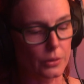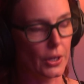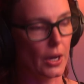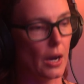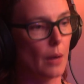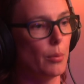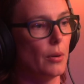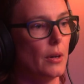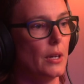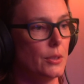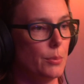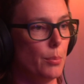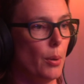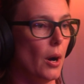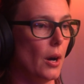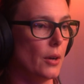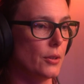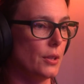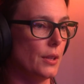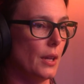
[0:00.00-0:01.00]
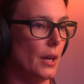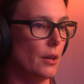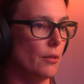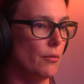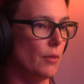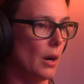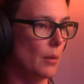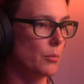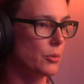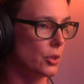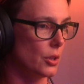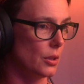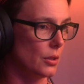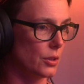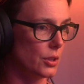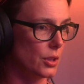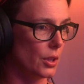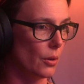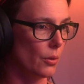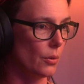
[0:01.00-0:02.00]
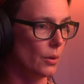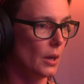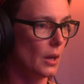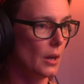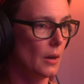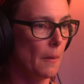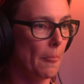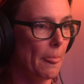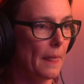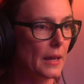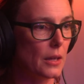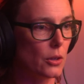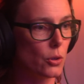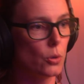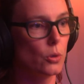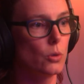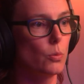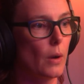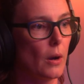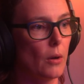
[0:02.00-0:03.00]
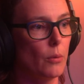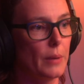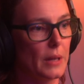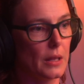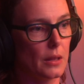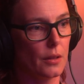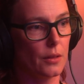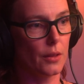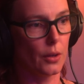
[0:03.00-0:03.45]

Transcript: up as part of that eruption. So it could well be that